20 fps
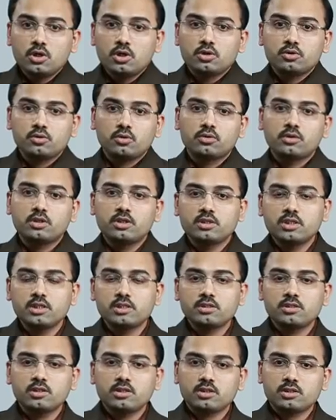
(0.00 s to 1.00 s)
So this
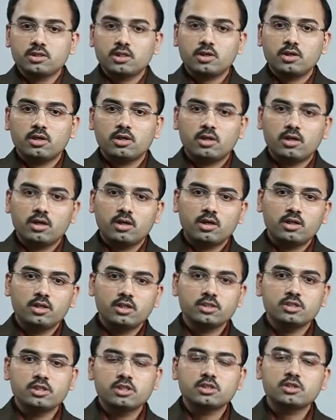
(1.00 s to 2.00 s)
is the
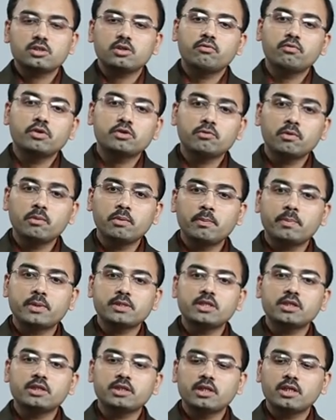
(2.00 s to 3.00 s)
disease which will be
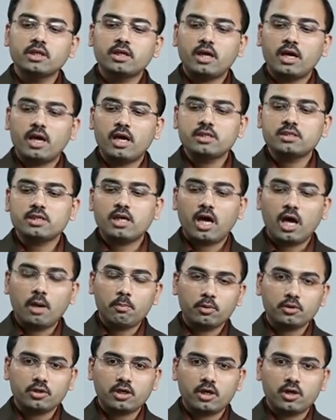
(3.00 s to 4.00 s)
presenting as
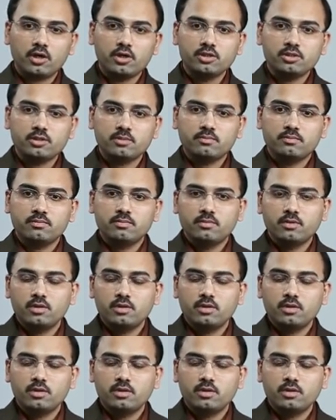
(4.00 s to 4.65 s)
hypothyroidism.